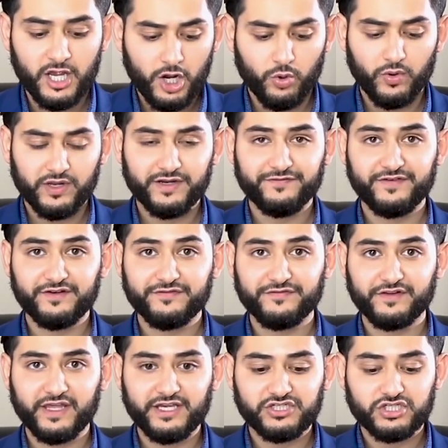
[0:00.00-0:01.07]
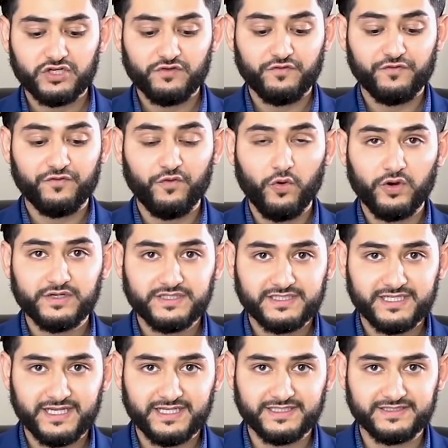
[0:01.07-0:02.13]
What if inflation
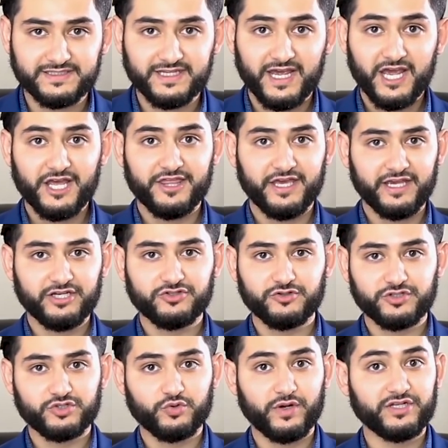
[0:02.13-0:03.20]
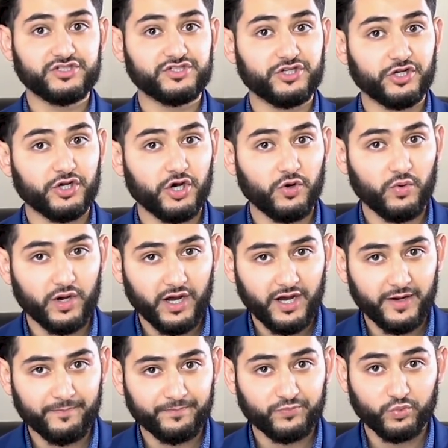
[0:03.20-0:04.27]
forces the interest rates to go
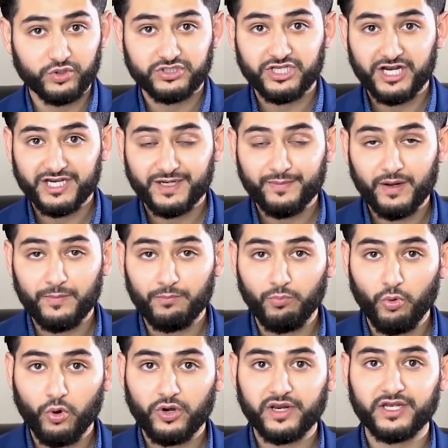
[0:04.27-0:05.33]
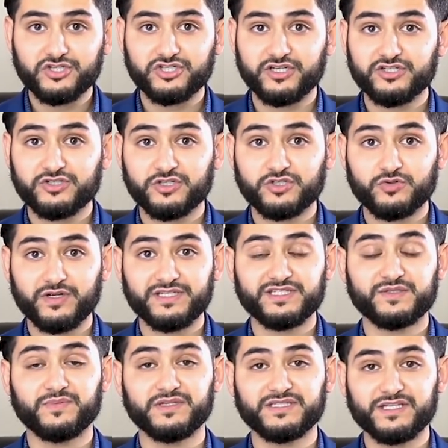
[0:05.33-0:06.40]
up? We're talking about mortgage interest rates
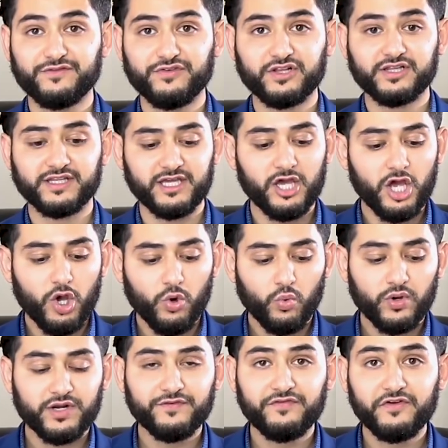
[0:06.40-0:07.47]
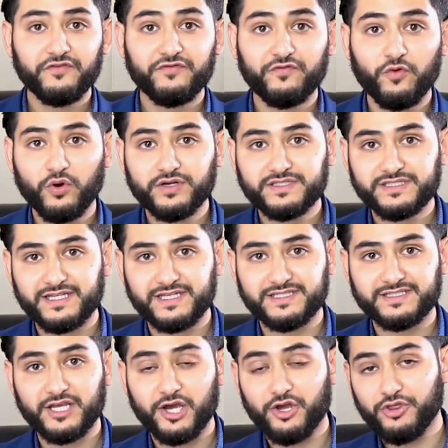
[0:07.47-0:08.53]
specifically. What if it
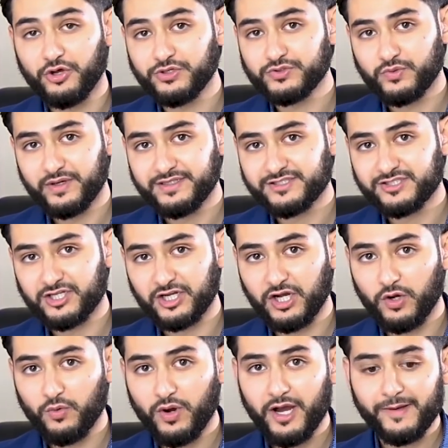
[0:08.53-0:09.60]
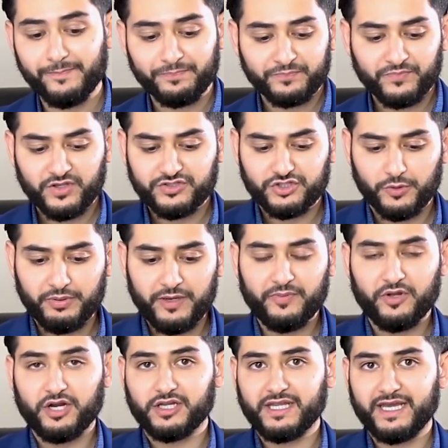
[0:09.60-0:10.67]
forces those rates to go up? So people
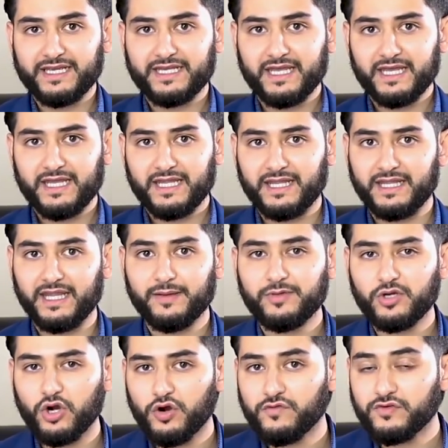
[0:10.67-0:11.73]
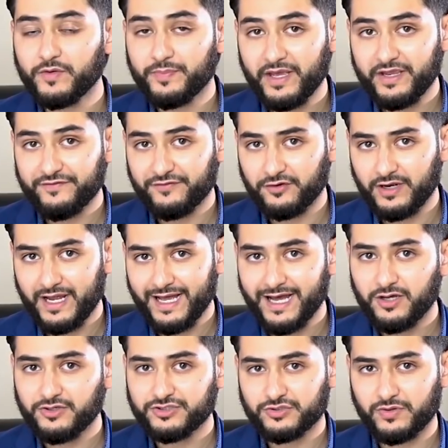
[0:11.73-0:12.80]
are like, let me overpay for a
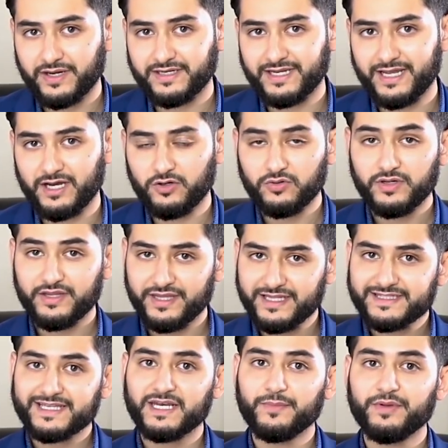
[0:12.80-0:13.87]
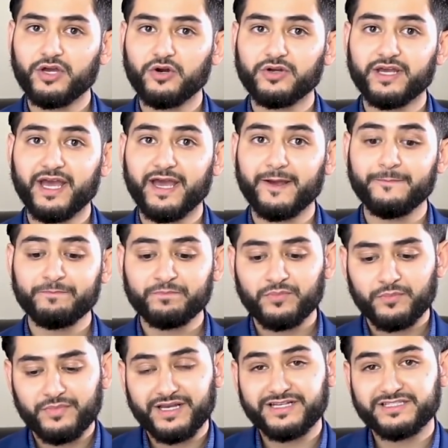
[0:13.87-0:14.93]
house right now. That's going to be okay
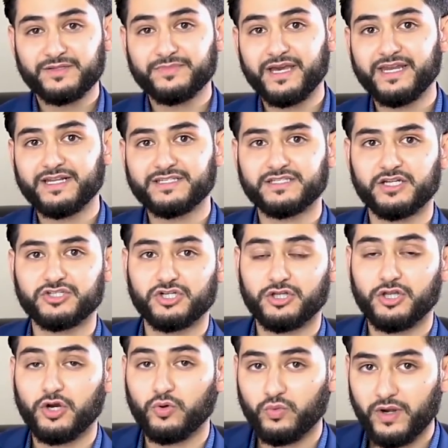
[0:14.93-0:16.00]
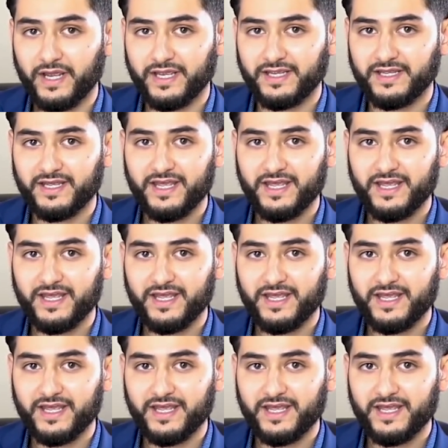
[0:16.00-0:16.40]
because I'm getting such a low rate.